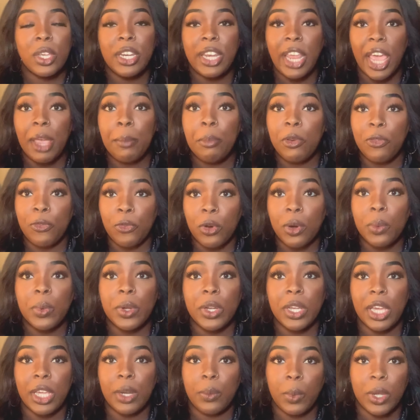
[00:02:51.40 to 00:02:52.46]
day before we're
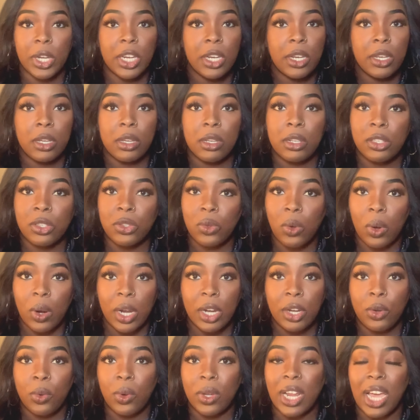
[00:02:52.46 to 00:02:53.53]
getting ready to
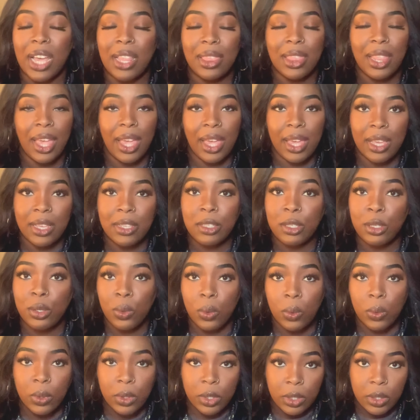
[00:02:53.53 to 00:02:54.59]
start doing our last
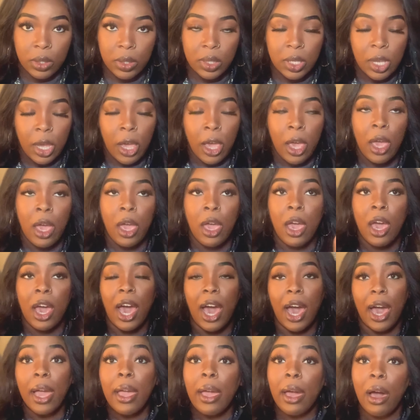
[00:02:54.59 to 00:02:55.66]
tours
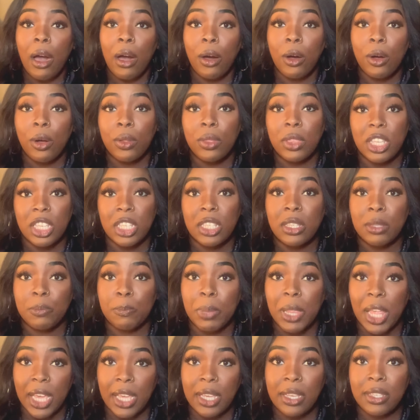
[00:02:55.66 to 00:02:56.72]
i called this
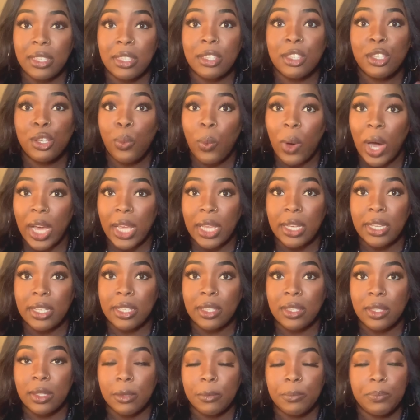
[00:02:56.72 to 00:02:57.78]
place twice
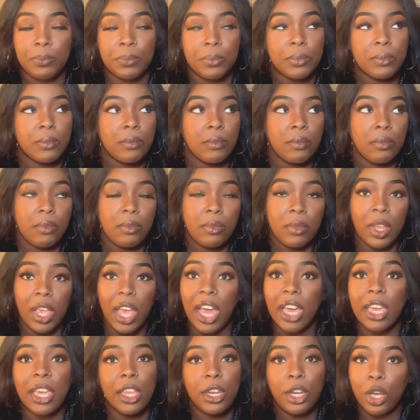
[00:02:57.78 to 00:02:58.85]

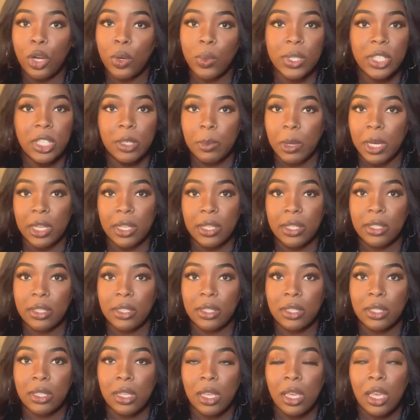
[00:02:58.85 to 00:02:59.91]
i get no response
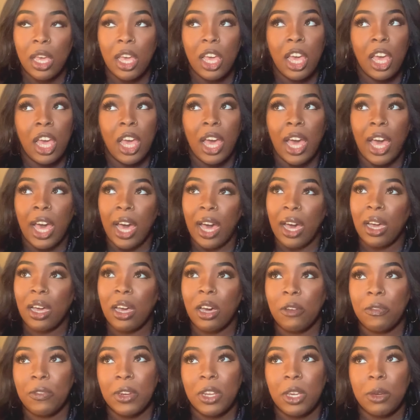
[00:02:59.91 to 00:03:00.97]
I
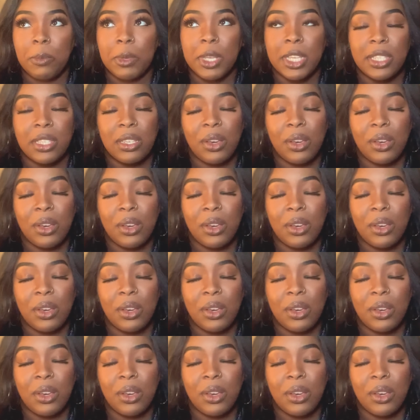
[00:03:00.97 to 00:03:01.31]
cough it up as,